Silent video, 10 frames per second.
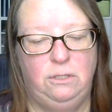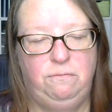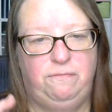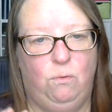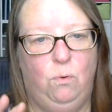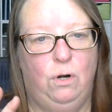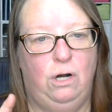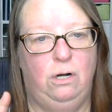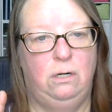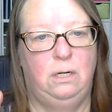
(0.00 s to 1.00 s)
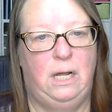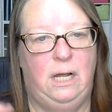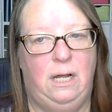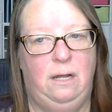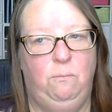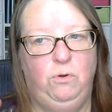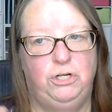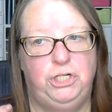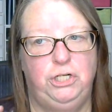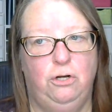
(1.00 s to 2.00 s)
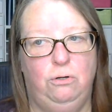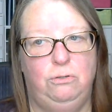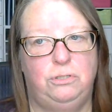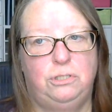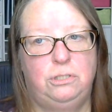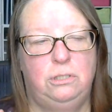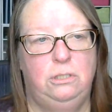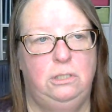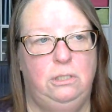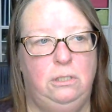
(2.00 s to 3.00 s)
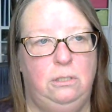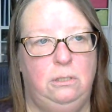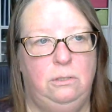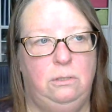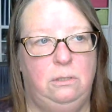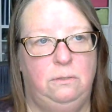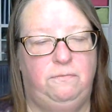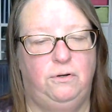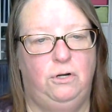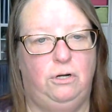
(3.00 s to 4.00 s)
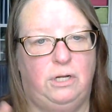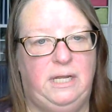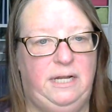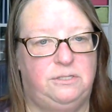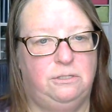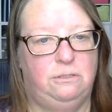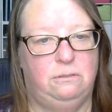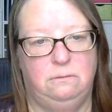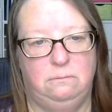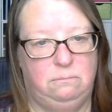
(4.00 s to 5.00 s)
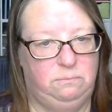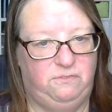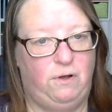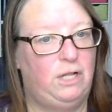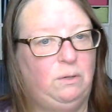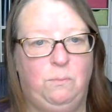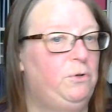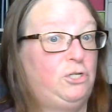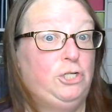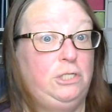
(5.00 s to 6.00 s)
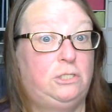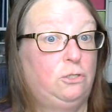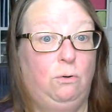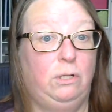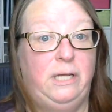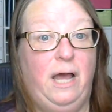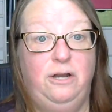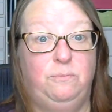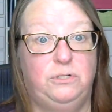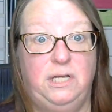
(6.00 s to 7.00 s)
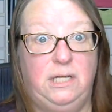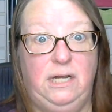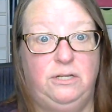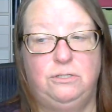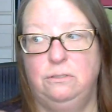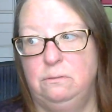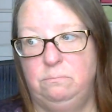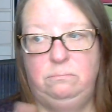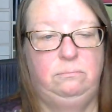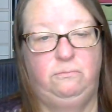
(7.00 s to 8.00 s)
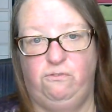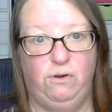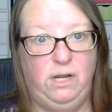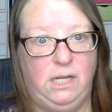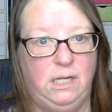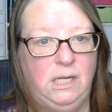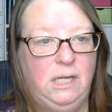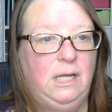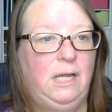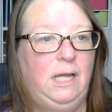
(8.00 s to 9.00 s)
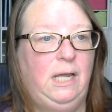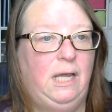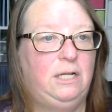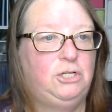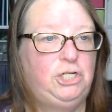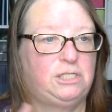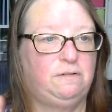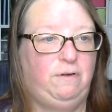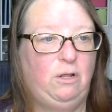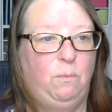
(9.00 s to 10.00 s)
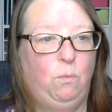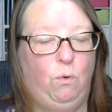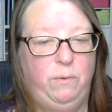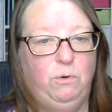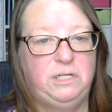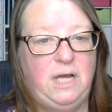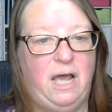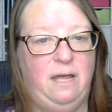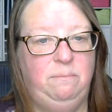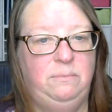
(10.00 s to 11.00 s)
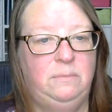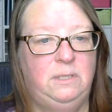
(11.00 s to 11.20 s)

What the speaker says: for where she goes for her cancer follow up, but she's totally 100% cancer free, and she has to follow up one more time,